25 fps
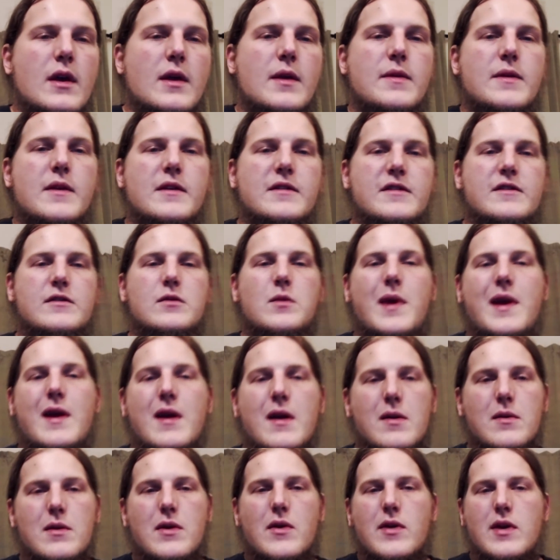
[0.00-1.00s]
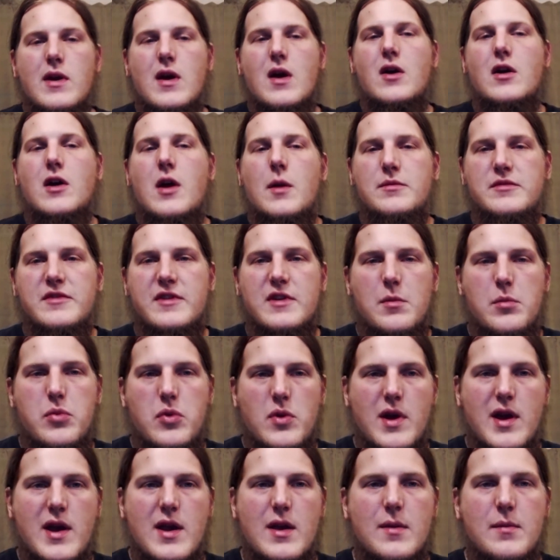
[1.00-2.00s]
This is where it really all comes into
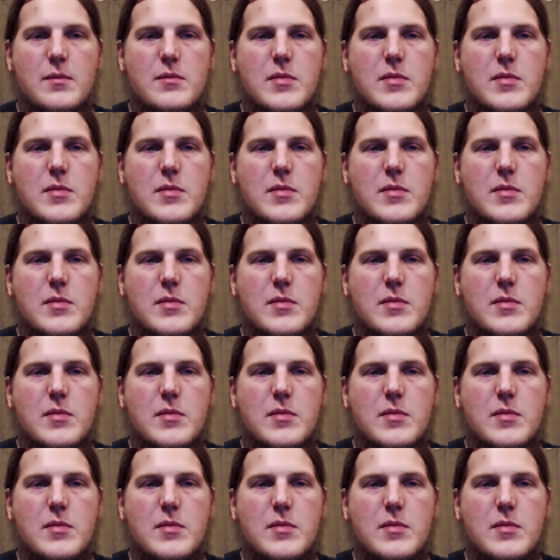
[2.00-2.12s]
play,